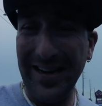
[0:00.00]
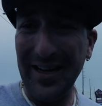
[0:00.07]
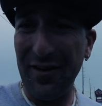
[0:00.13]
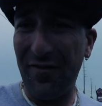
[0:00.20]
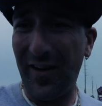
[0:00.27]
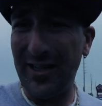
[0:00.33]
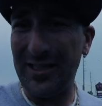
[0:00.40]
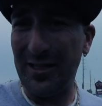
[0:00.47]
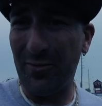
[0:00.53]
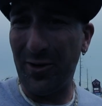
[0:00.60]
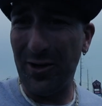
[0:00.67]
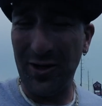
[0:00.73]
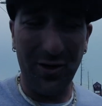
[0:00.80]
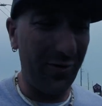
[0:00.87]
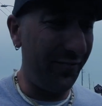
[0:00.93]
need to find
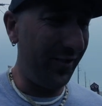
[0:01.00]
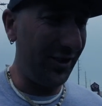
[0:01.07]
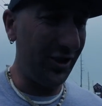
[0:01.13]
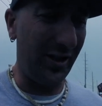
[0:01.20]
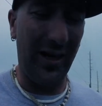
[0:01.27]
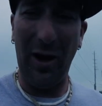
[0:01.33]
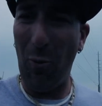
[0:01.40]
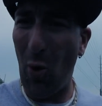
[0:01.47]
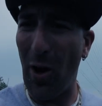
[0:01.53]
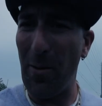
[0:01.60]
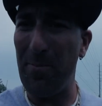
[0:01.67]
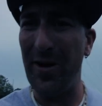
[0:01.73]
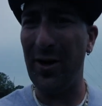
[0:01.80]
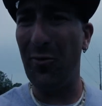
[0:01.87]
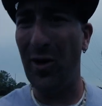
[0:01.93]
somewhere to go fishing. I
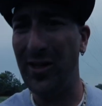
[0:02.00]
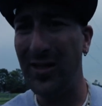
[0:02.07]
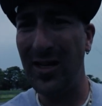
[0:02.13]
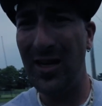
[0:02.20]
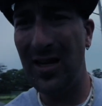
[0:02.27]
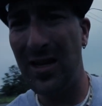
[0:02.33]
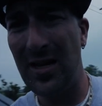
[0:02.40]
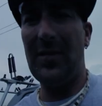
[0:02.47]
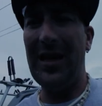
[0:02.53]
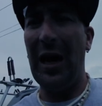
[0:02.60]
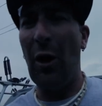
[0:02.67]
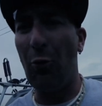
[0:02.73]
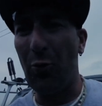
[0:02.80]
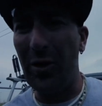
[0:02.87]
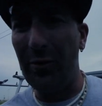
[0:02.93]
want a big one.
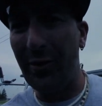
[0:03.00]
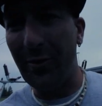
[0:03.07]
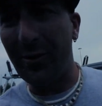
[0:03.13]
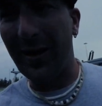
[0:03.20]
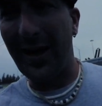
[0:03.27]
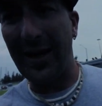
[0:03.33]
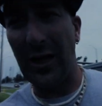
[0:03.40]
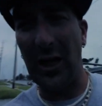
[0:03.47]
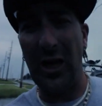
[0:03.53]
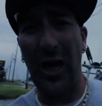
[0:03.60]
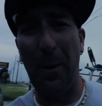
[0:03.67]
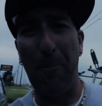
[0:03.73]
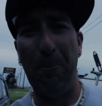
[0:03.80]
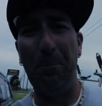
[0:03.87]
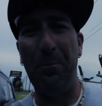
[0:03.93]
I really would like a,
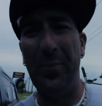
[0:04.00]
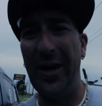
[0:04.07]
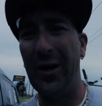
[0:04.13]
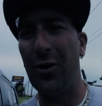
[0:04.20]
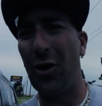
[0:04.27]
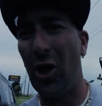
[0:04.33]
a bigger